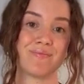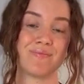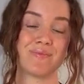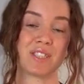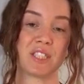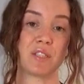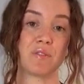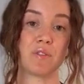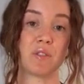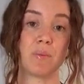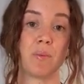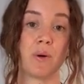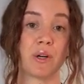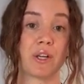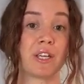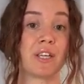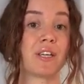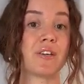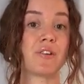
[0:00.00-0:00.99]
Give your
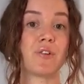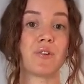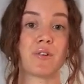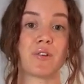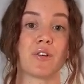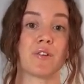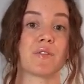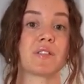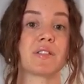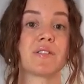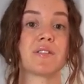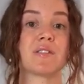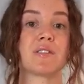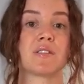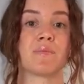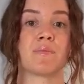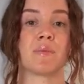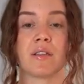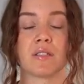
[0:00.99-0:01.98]
body and your nervous
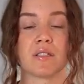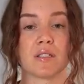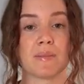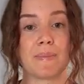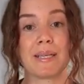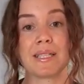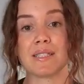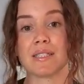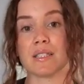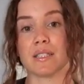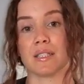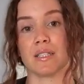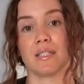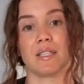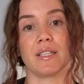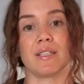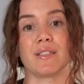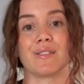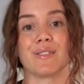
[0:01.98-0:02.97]
system the space that it
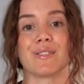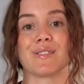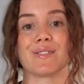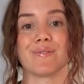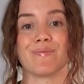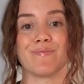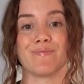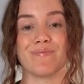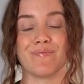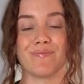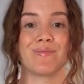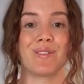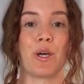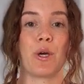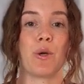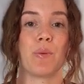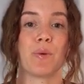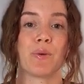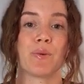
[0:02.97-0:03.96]
needs. I
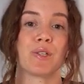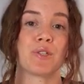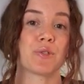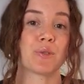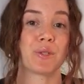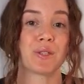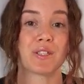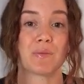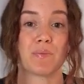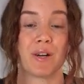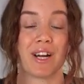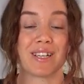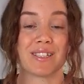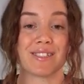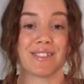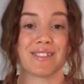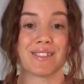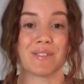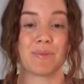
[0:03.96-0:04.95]
hope you enjoy this
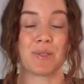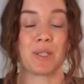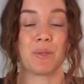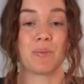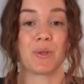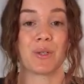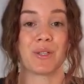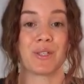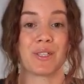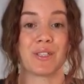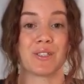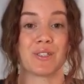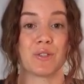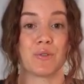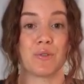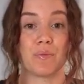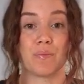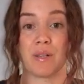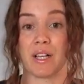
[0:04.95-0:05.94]
practice when you put it
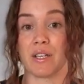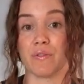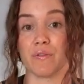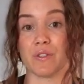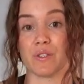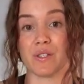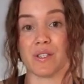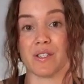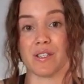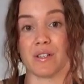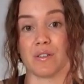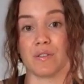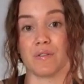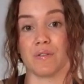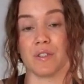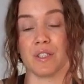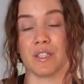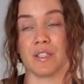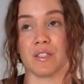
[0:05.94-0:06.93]
into play for
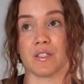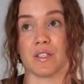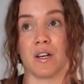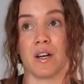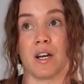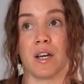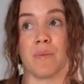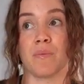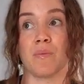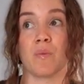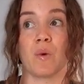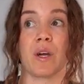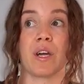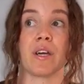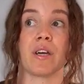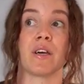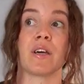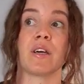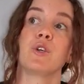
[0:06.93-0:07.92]
yourself in a time
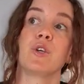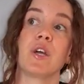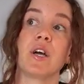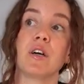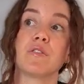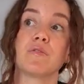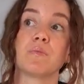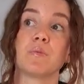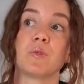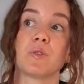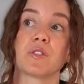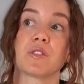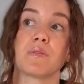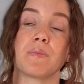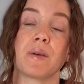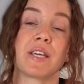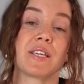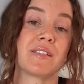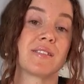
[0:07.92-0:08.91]
where you have more
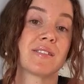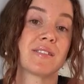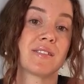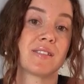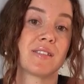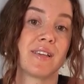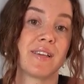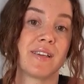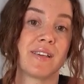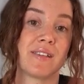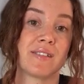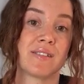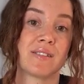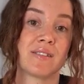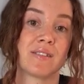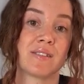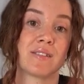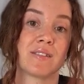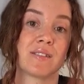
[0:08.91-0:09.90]
space
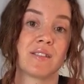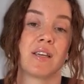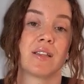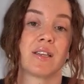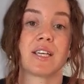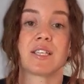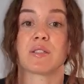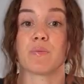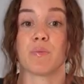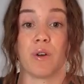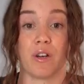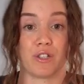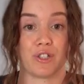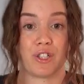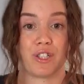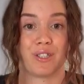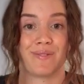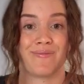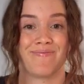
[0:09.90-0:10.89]
and less
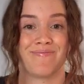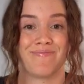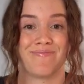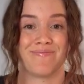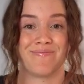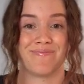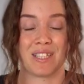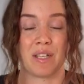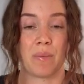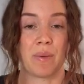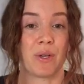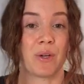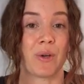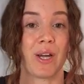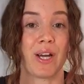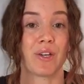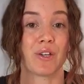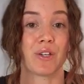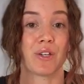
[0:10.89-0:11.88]
pressure. Let me know
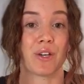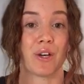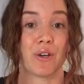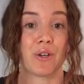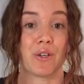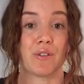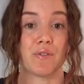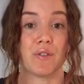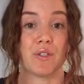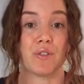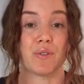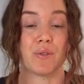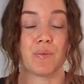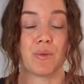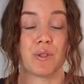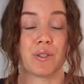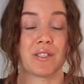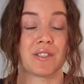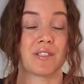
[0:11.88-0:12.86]
how you go if you do
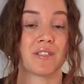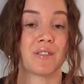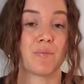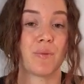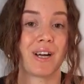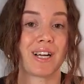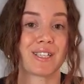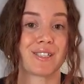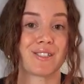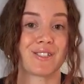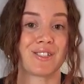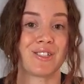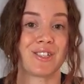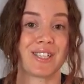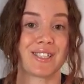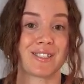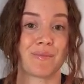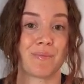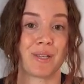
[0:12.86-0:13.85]
put this into practice and you
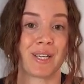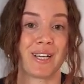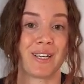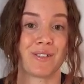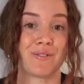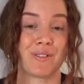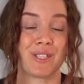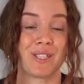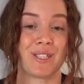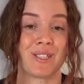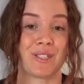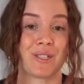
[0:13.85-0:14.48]
get something out of it in the